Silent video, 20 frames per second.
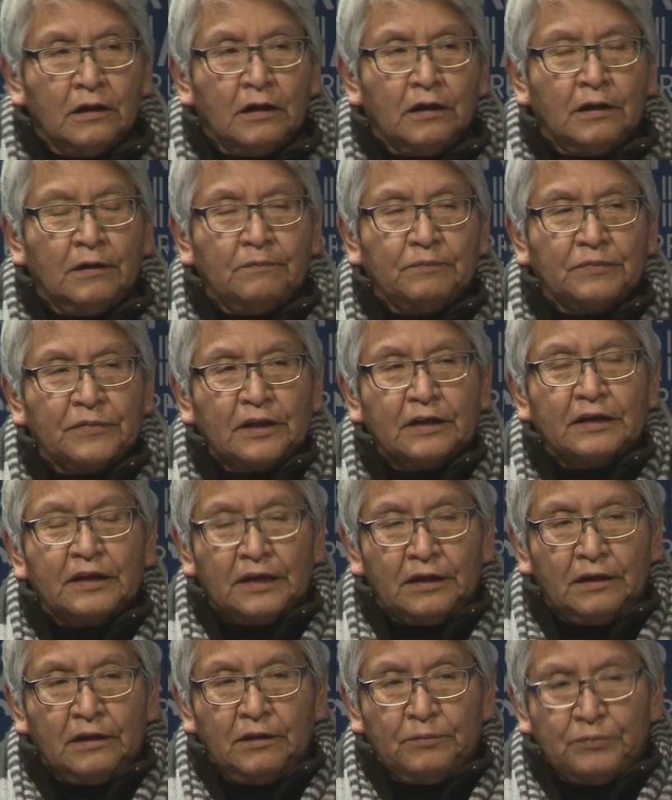
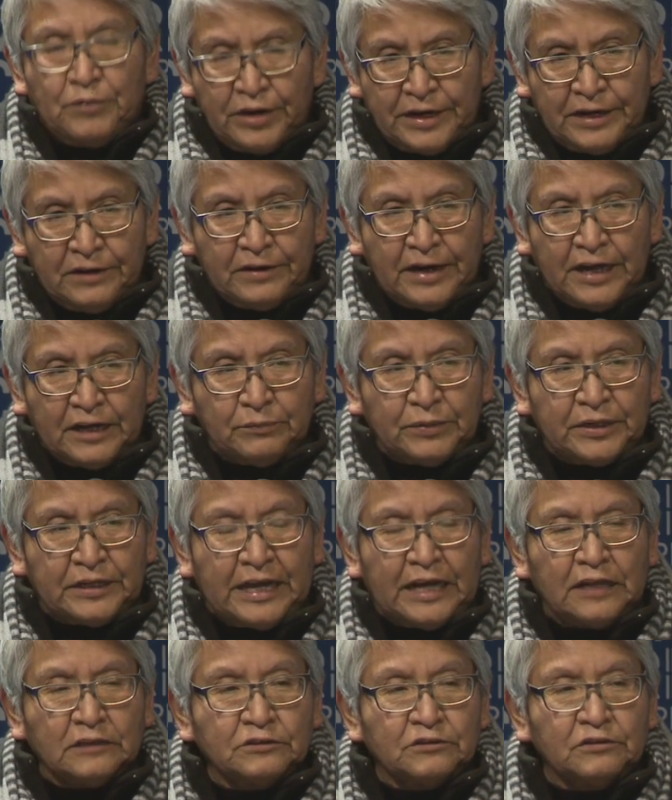A prayer had been
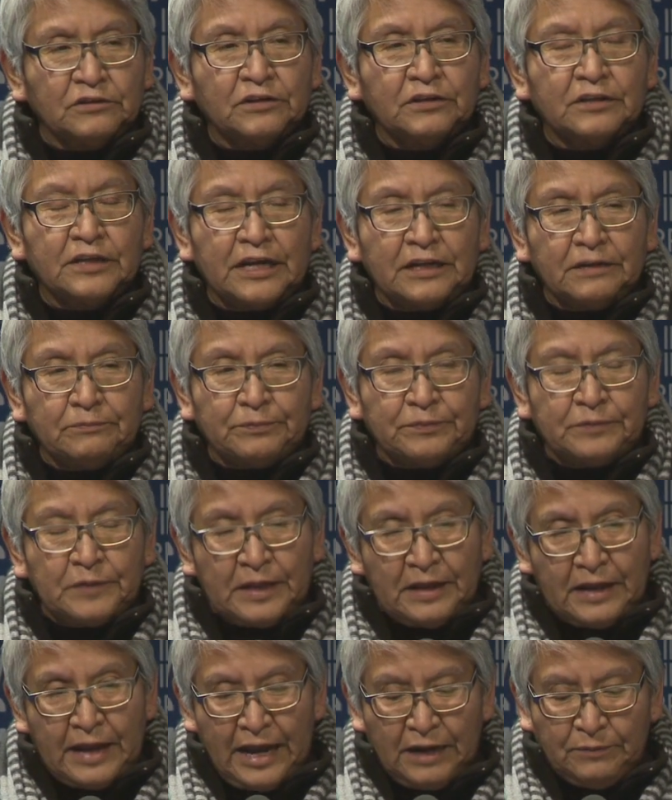answered that
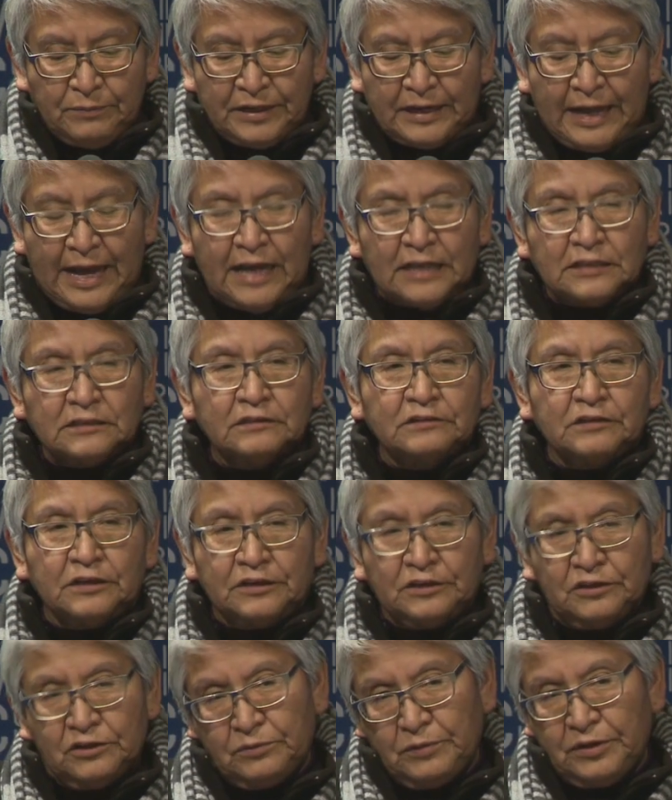had been asked a
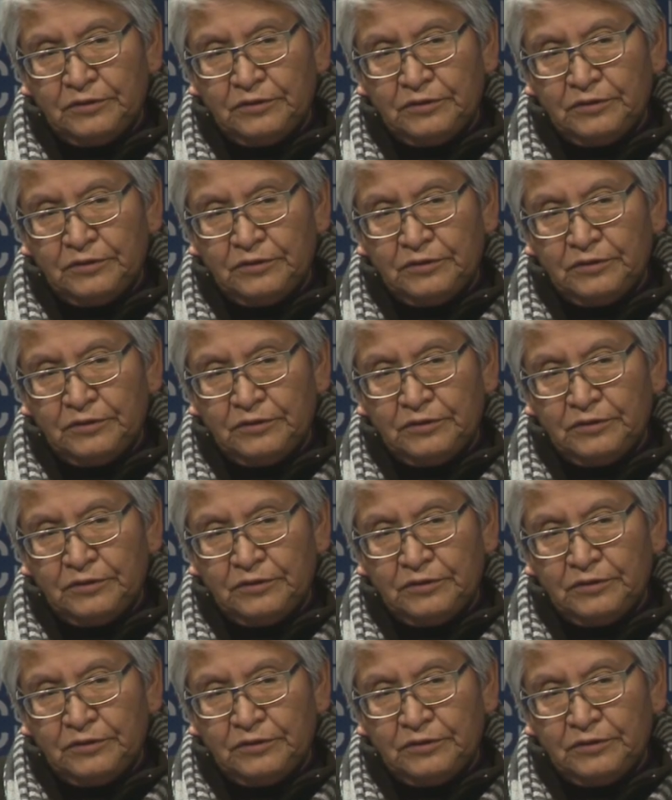year